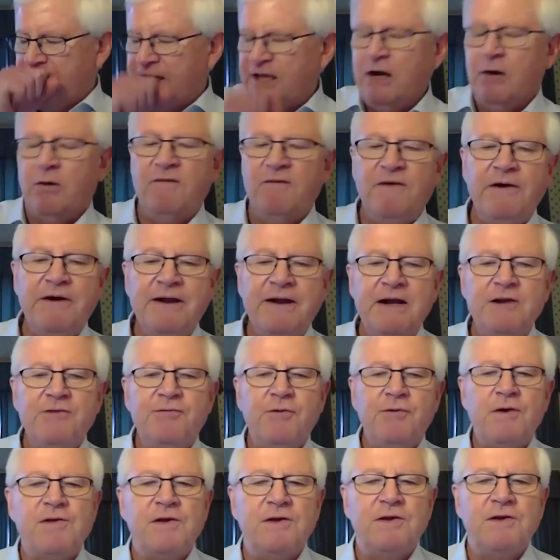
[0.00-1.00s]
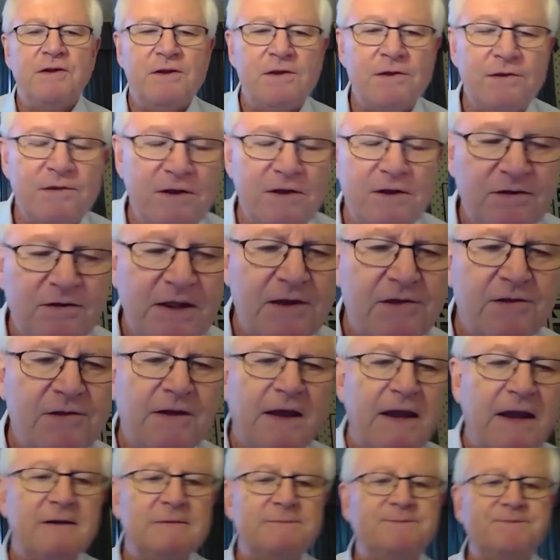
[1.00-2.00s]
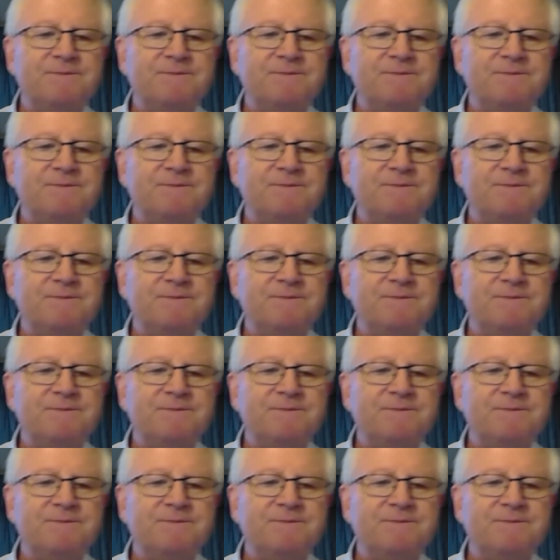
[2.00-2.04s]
you know, a very interesting statistic